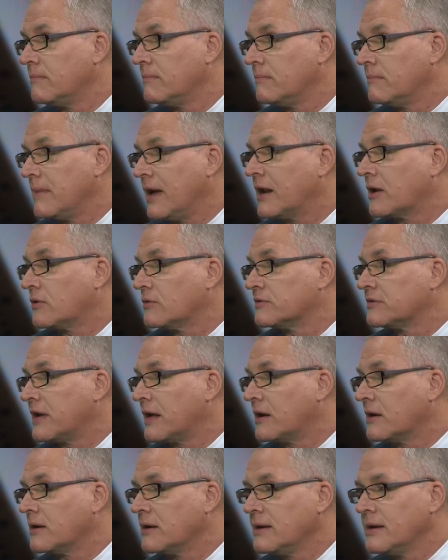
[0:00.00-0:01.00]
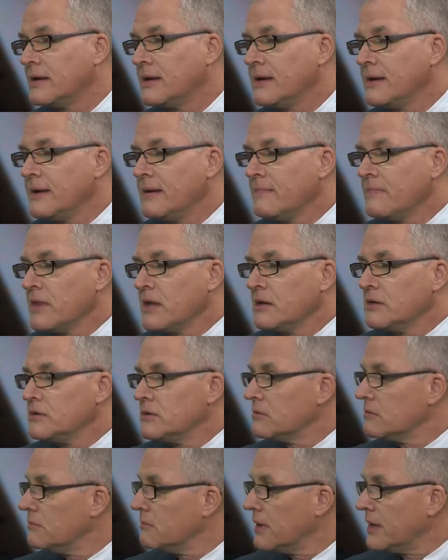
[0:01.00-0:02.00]
Medical Center. Mm-hmm
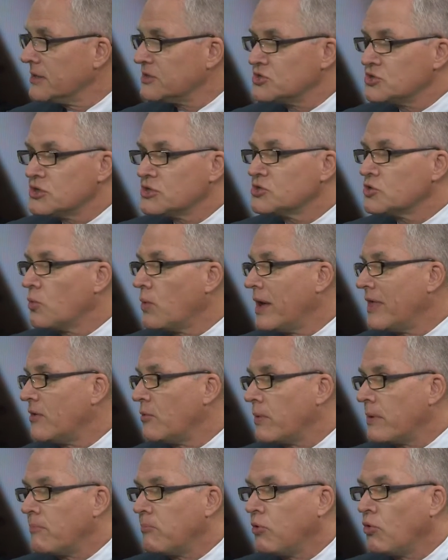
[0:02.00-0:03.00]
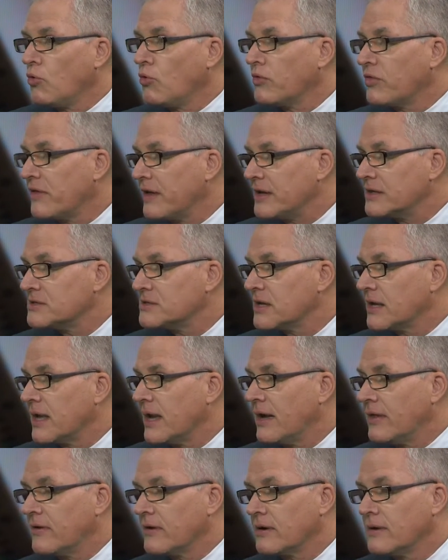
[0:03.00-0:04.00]
it's just a way that we pull things
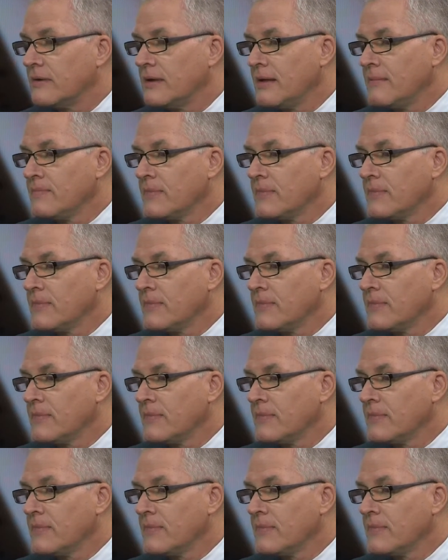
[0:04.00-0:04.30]
together.